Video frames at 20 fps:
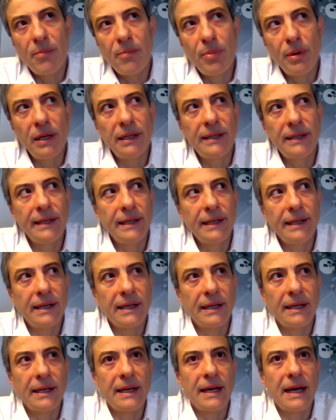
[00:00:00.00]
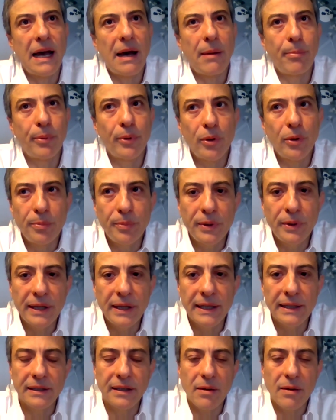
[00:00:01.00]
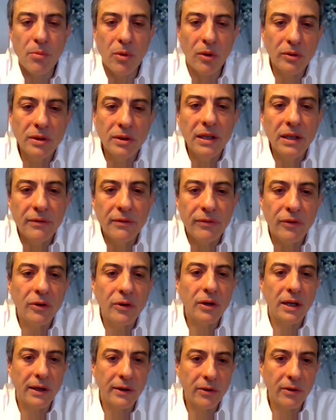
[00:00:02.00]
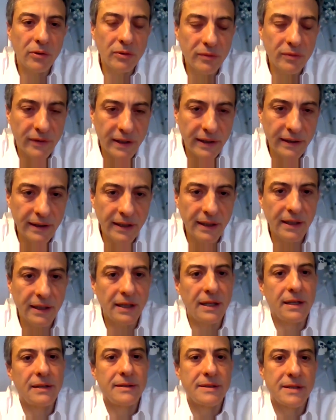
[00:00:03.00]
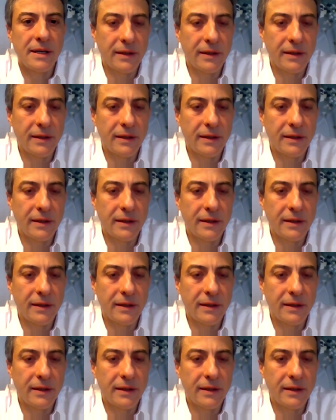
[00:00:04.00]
building appropriate modeling for our own verticals,